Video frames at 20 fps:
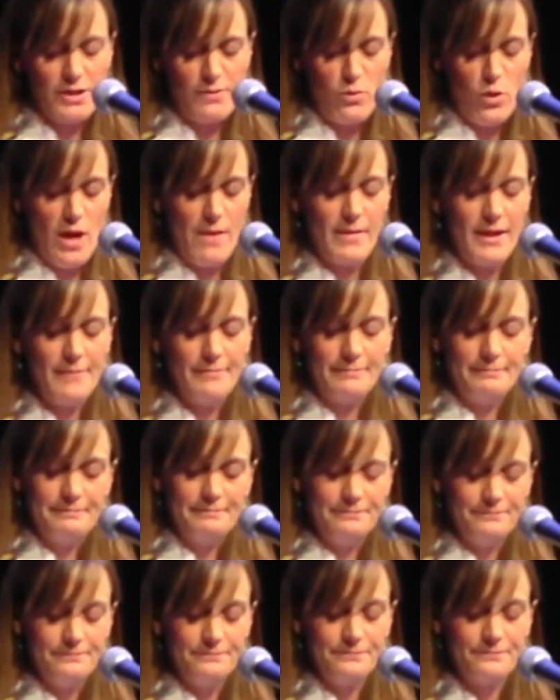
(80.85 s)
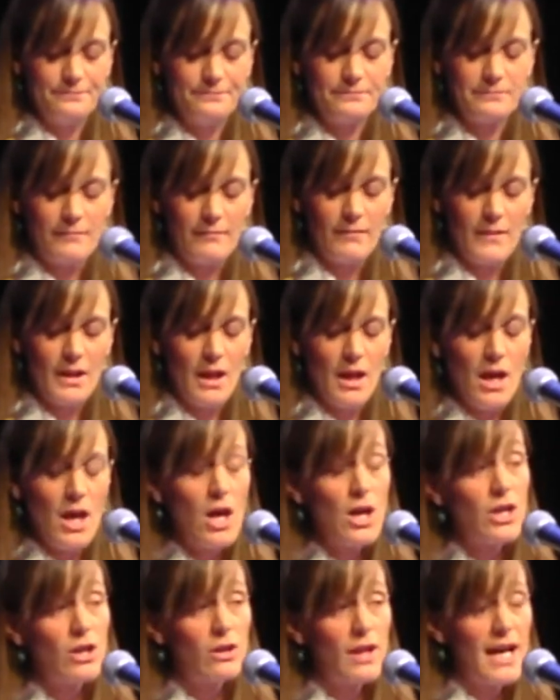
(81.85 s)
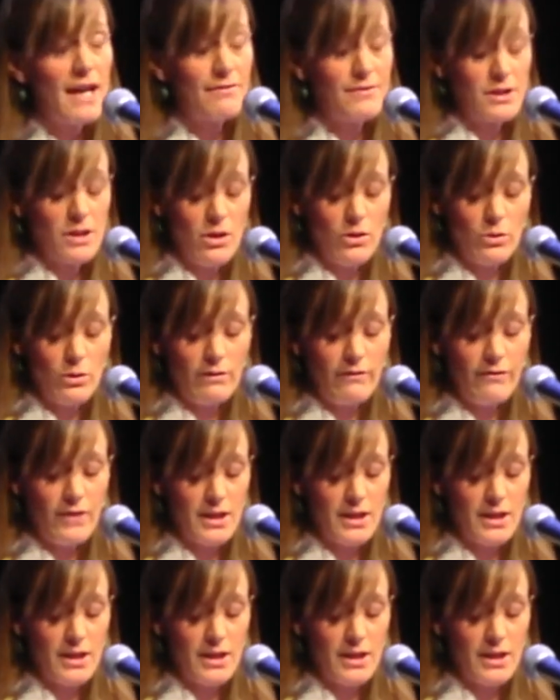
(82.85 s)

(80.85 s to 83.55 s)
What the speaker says: appointment. You'll have to go to a